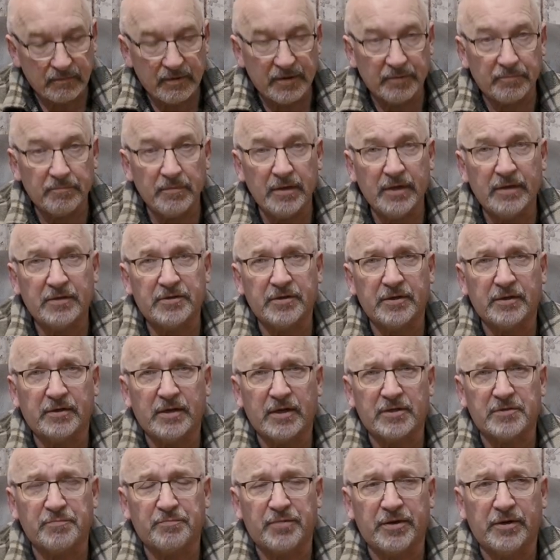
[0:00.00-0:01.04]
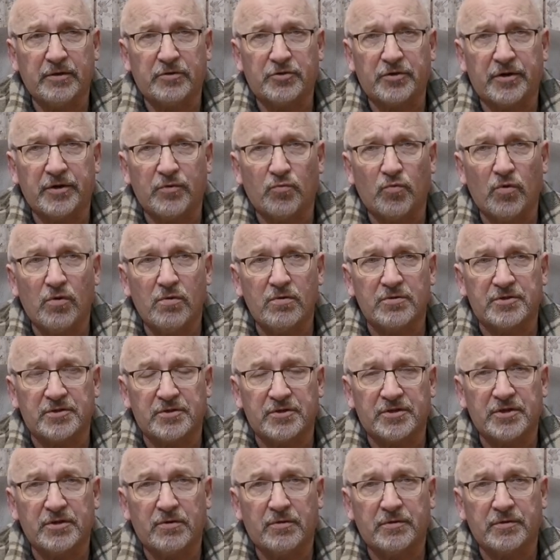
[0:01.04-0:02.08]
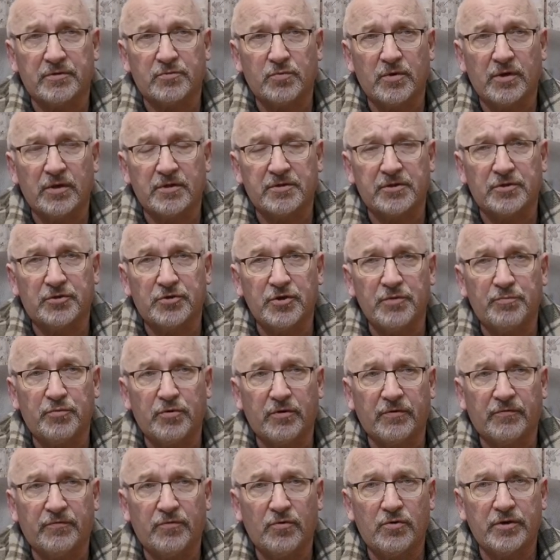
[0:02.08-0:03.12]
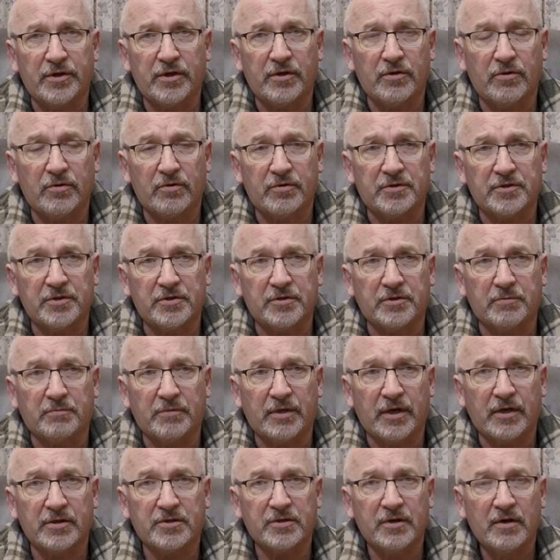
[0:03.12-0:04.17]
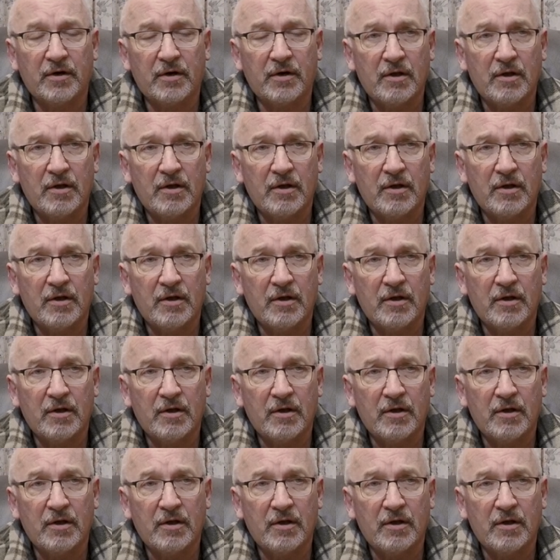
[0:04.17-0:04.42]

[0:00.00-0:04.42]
It means that it doesn't penetrate walls and so on as well as a 2.4 gigahertz system does,